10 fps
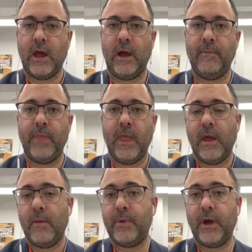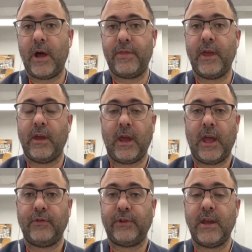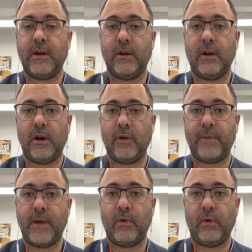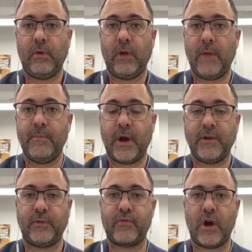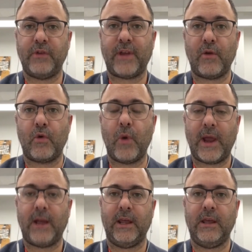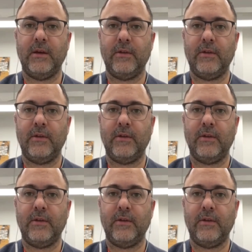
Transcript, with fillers: Um, but I think it's taken a lot of people um, by surprise how quickly